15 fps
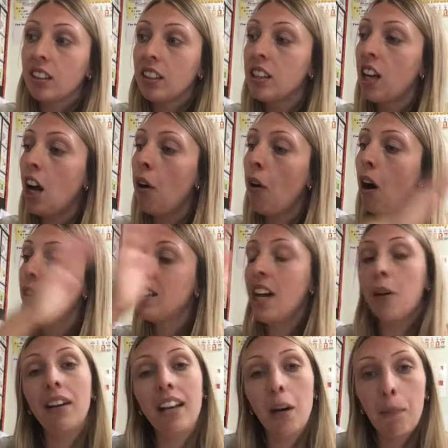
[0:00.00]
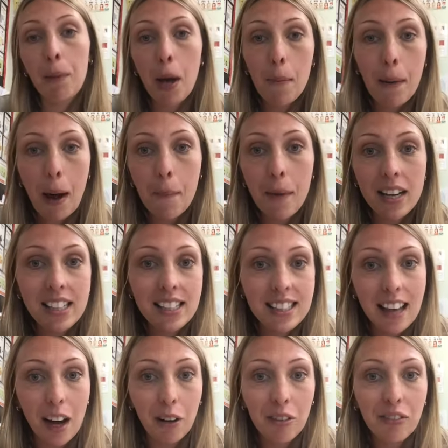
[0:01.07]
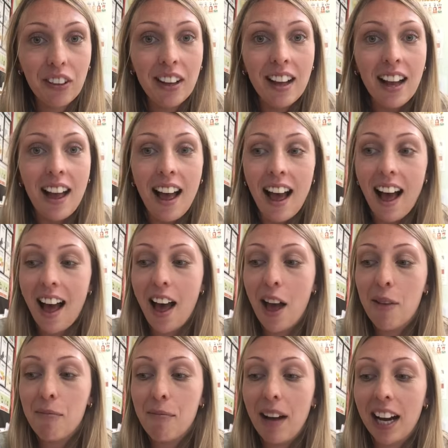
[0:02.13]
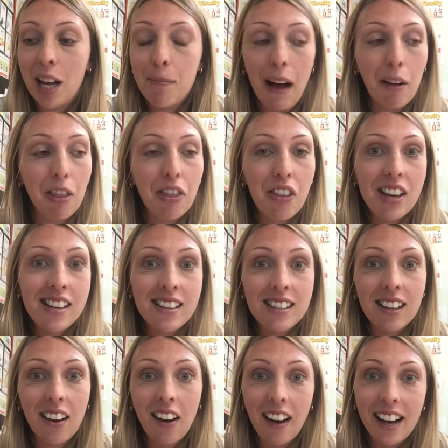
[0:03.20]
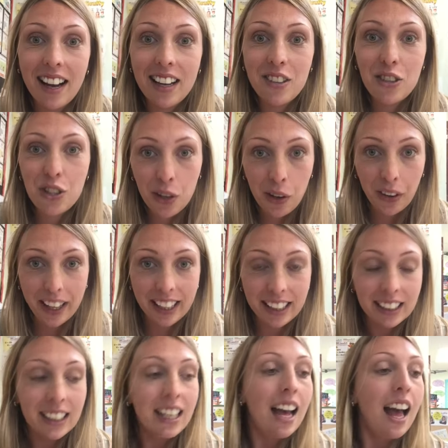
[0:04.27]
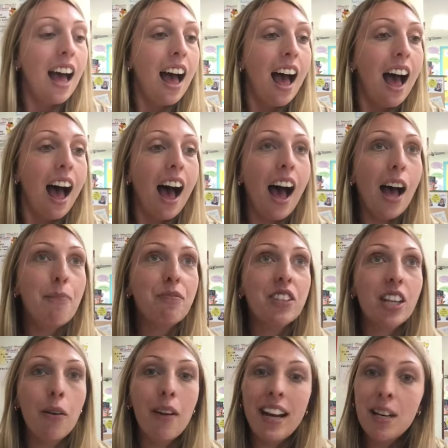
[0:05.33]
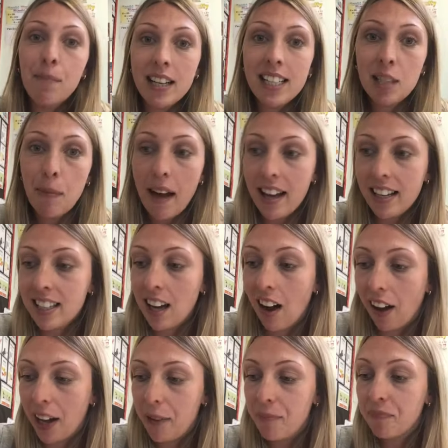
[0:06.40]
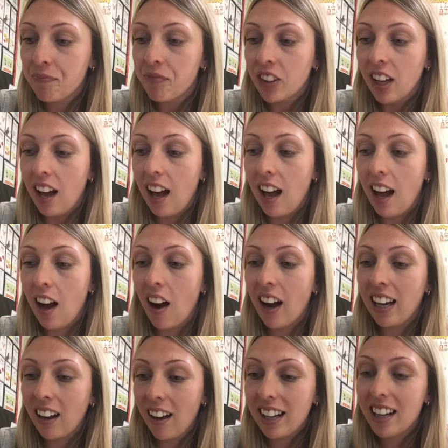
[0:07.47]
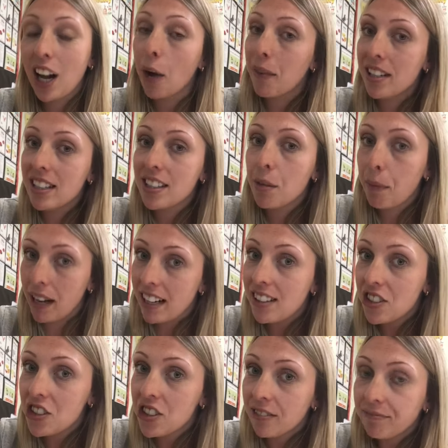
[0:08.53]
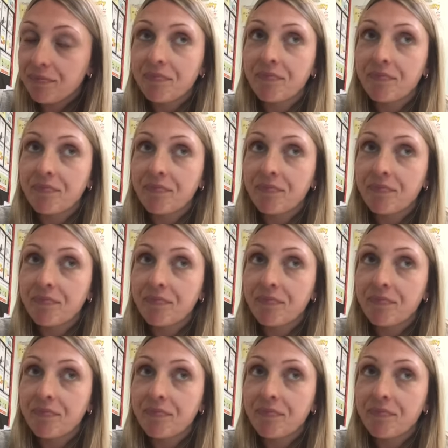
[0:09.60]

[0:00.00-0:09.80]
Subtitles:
So I'll tell you a little bit about myself and about things that I enjoy. So in my spare time, I like going to the beach